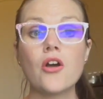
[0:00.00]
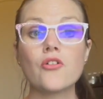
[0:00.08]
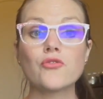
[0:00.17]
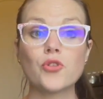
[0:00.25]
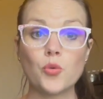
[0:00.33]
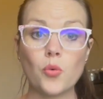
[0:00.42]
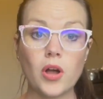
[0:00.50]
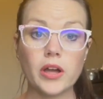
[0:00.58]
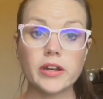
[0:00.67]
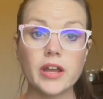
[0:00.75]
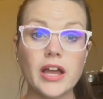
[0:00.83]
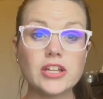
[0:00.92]
For
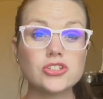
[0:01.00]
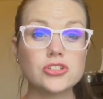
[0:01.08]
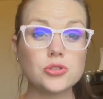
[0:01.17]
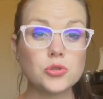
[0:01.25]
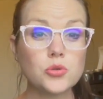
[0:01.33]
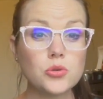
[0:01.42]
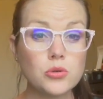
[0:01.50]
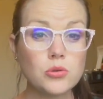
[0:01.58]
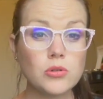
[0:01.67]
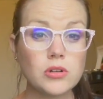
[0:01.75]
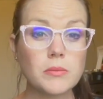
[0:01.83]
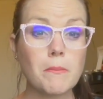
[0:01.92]
one, I
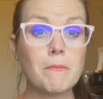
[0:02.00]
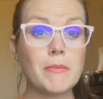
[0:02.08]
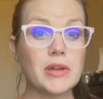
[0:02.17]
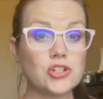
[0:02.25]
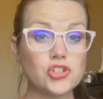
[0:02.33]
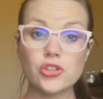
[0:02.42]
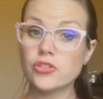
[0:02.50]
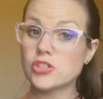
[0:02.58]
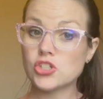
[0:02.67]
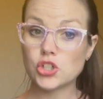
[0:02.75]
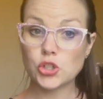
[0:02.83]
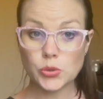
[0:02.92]
do mention the
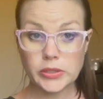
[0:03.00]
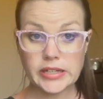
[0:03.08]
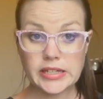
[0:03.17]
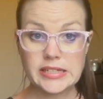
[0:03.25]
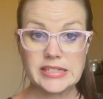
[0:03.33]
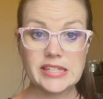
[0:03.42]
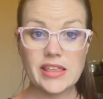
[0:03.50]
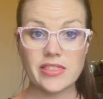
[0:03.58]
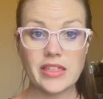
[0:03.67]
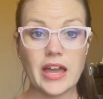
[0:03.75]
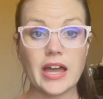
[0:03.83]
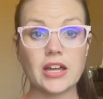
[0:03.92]
degrees
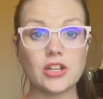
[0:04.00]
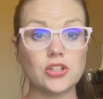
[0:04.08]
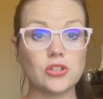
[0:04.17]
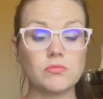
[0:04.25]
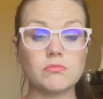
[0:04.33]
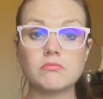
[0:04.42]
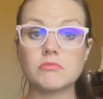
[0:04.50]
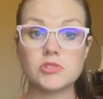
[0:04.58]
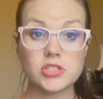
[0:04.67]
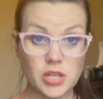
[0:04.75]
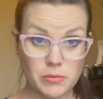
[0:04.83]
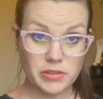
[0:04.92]
that
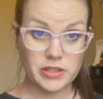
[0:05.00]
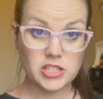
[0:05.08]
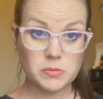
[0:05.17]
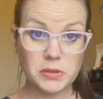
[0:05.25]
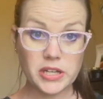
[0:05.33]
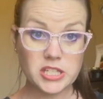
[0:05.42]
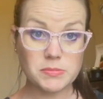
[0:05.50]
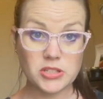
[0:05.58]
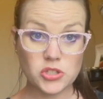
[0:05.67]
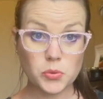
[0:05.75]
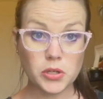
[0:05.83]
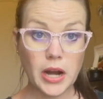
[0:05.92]
some of these placements
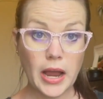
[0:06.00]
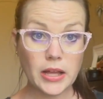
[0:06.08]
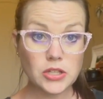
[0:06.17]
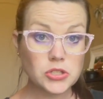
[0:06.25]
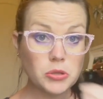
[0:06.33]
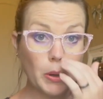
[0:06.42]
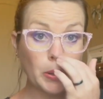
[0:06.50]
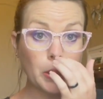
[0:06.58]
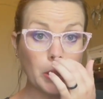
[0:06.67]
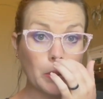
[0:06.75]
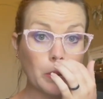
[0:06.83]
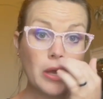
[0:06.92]
were at. So I
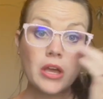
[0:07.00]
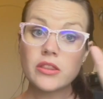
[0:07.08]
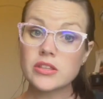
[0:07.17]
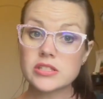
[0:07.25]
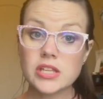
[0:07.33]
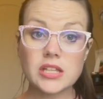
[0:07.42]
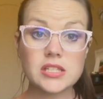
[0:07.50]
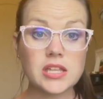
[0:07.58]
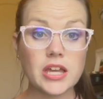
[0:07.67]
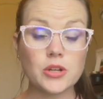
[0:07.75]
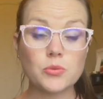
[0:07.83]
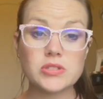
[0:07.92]
know the sun
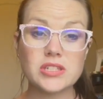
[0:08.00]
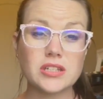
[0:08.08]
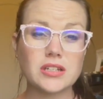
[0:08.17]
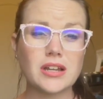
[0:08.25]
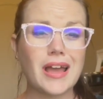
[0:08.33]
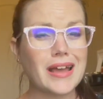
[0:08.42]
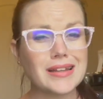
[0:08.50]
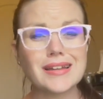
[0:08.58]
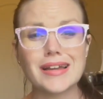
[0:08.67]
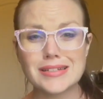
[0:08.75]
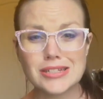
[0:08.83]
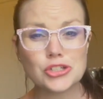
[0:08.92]
sign was at
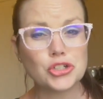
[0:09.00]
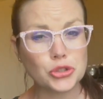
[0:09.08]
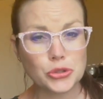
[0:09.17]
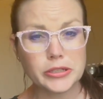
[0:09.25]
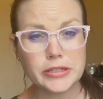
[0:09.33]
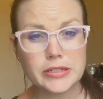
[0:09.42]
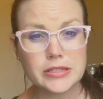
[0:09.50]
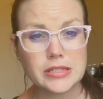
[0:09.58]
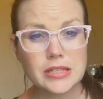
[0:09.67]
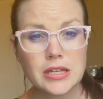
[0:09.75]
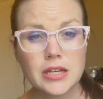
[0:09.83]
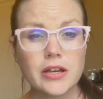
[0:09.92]
19 degrees
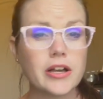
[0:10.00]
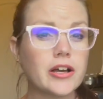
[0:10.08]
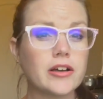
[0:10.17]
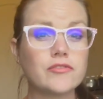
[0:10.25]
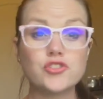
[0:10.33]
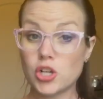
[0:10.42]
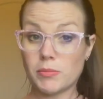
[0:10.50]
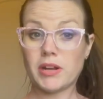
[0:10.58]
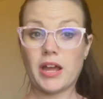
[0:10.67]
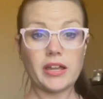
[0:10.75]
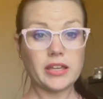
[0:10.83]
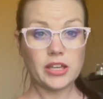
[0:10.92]
of
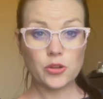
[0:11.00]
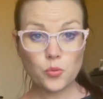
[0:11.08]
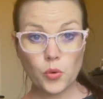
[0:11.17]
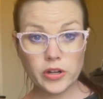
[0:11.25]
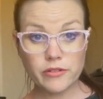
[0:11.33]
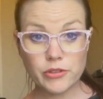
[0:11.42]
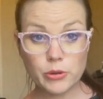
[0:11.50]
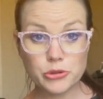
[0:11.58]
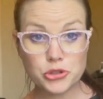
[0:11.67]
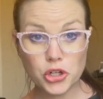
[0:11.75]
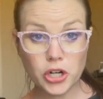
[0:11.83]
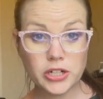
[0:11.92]
Gemini in one of those
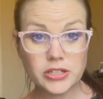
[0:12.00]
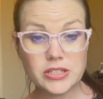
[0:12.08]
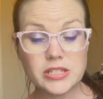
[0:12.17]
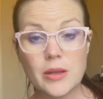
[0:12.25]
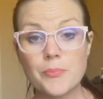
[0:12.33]
charts.